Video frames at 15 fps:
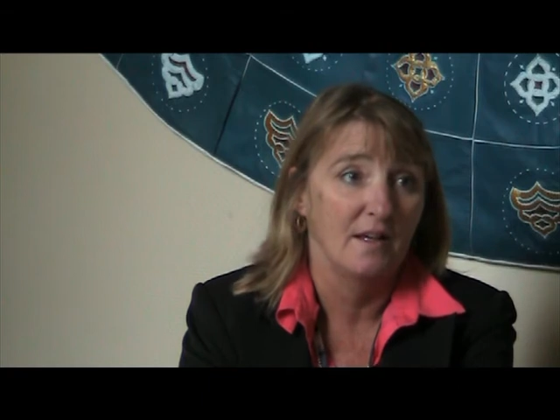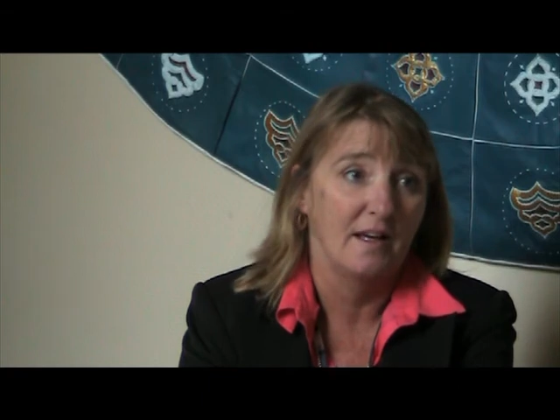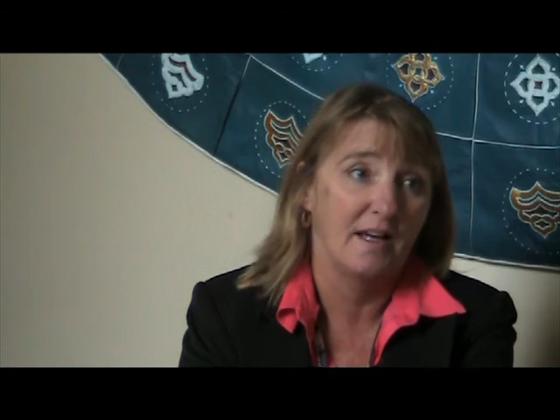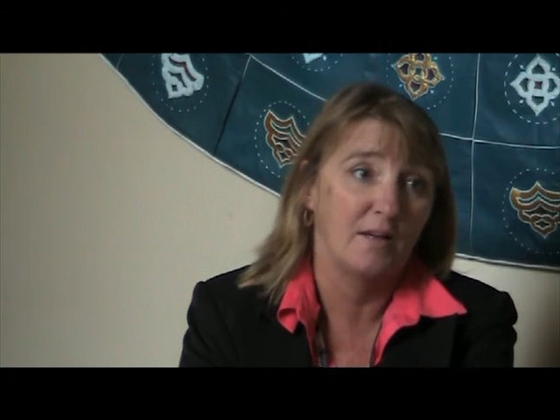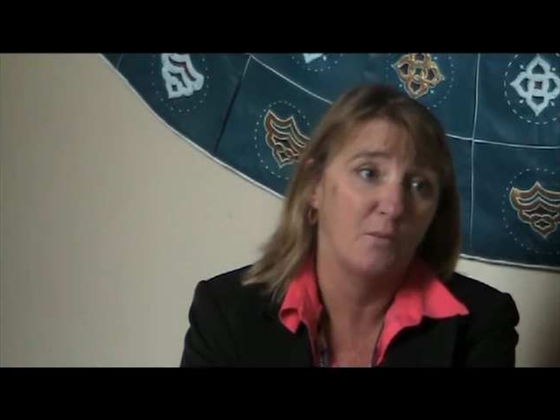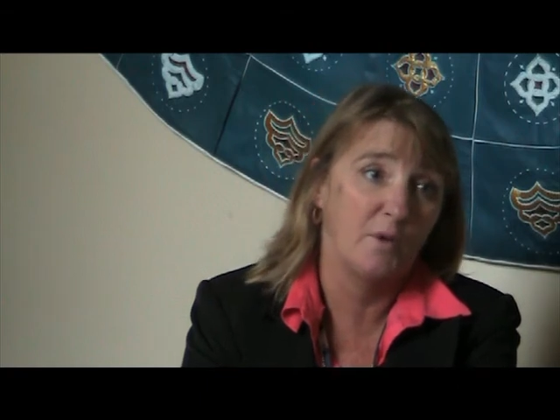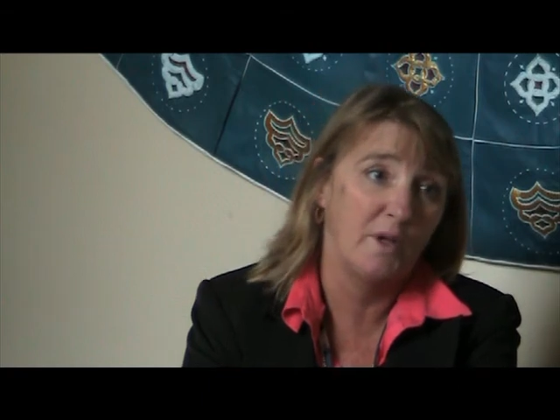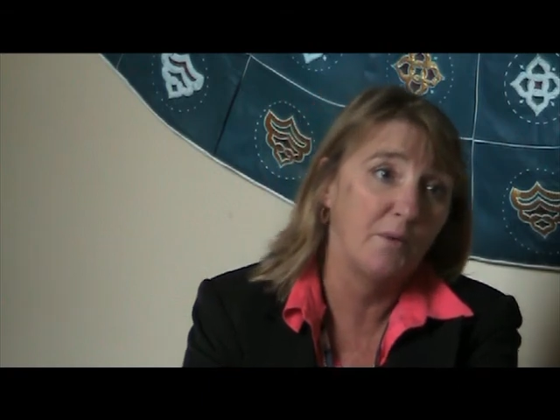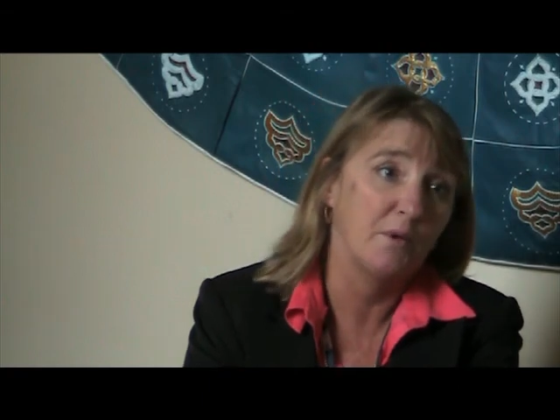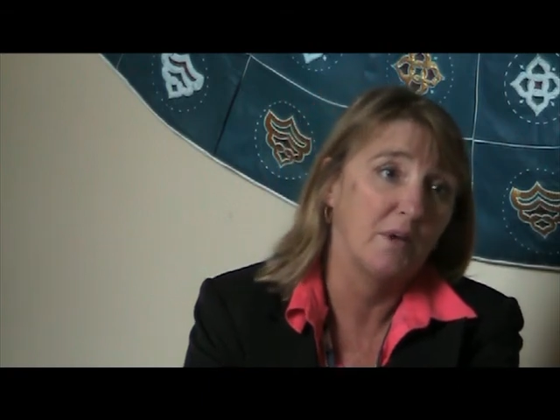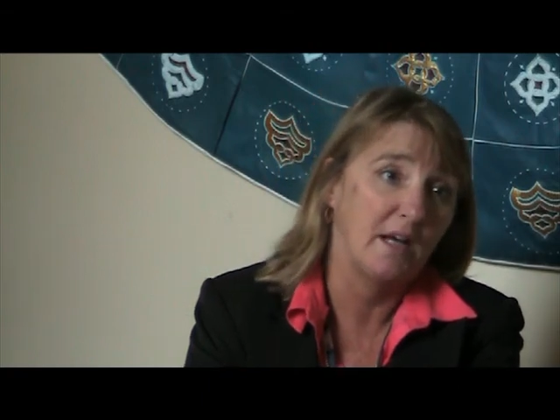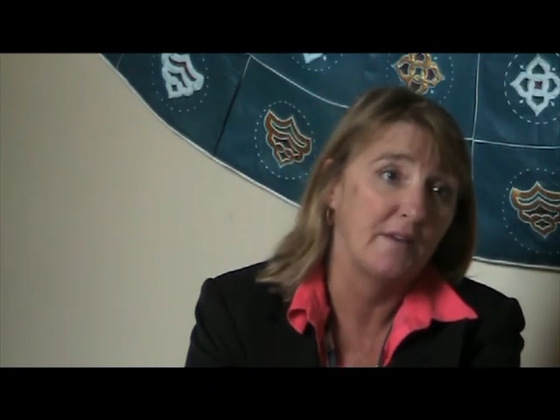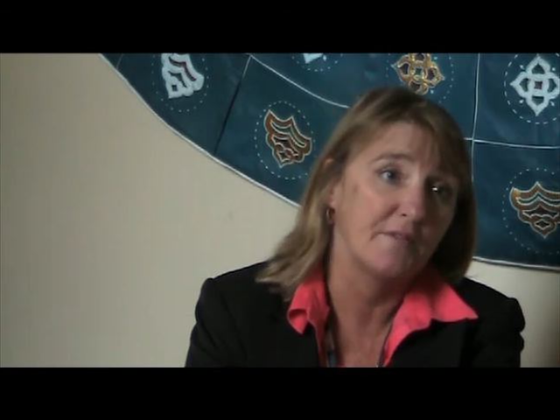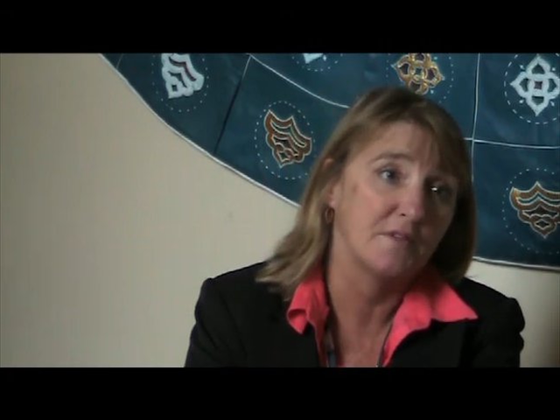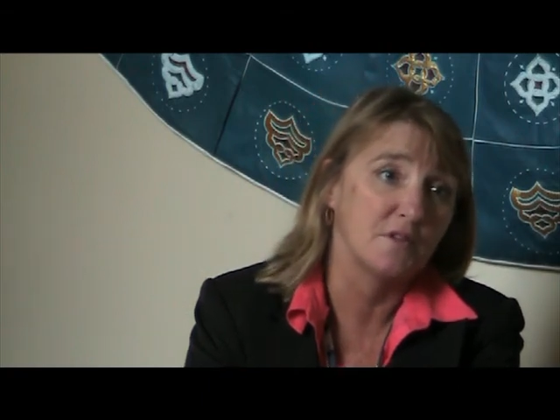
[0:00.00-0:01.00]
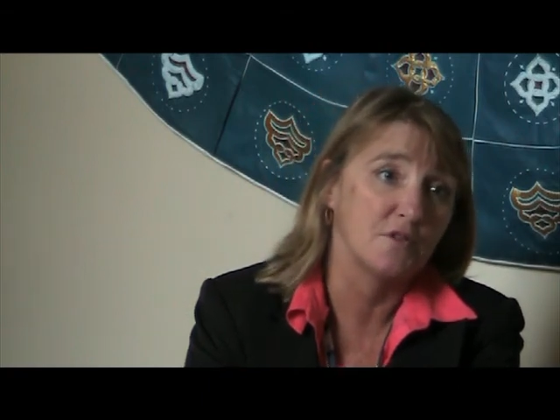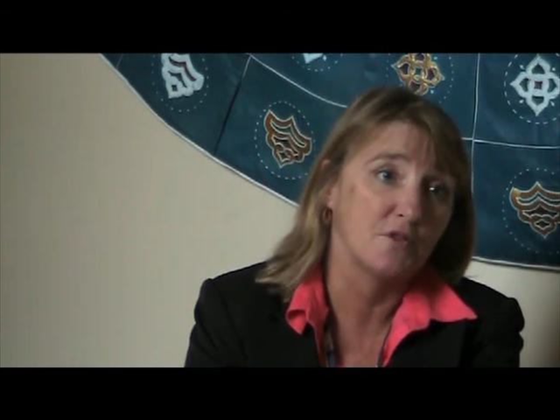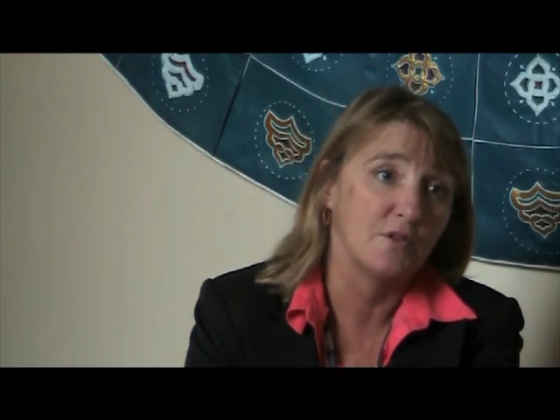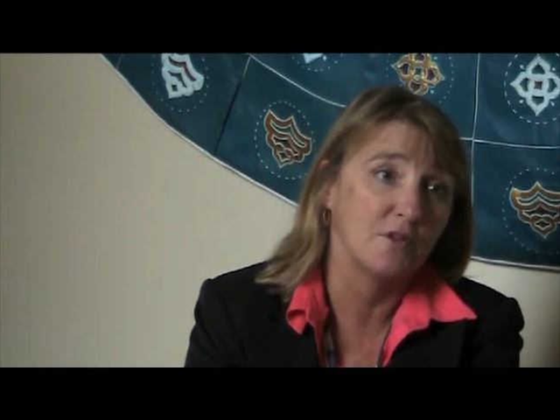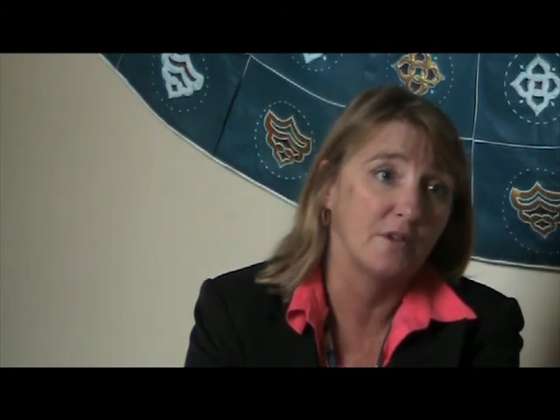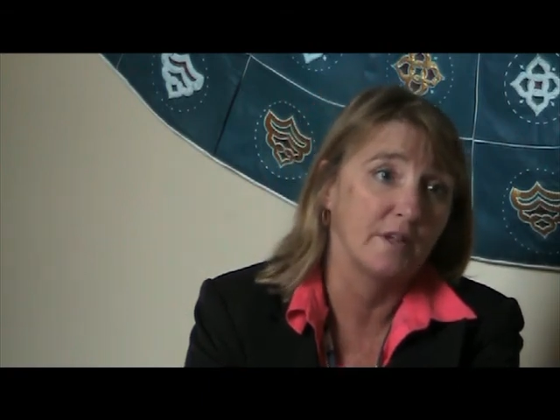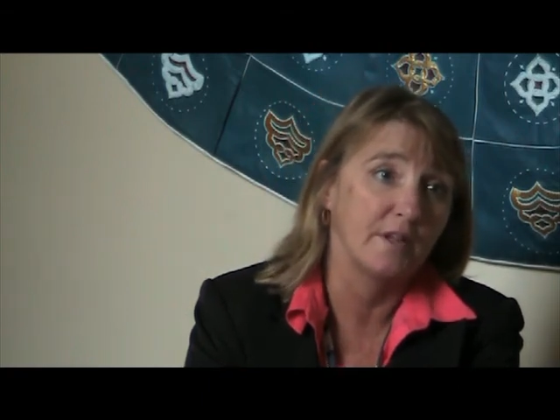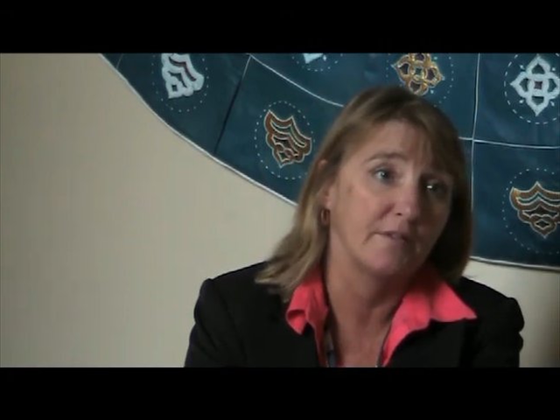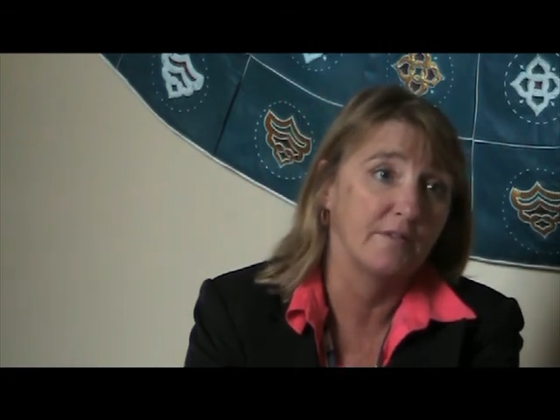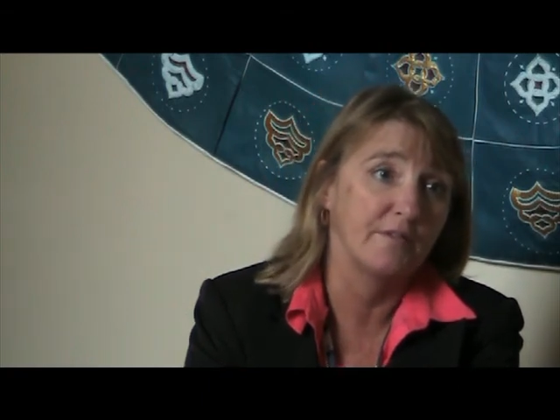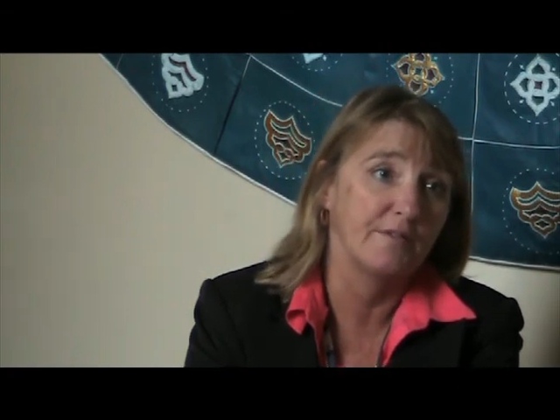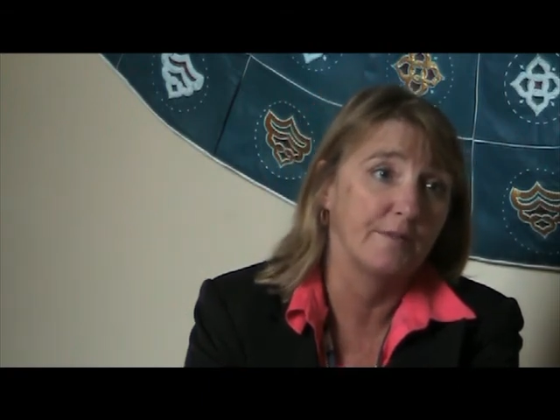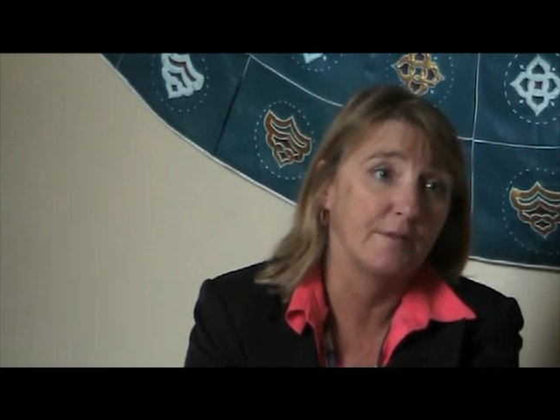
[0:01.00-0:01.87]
and we will have to try and.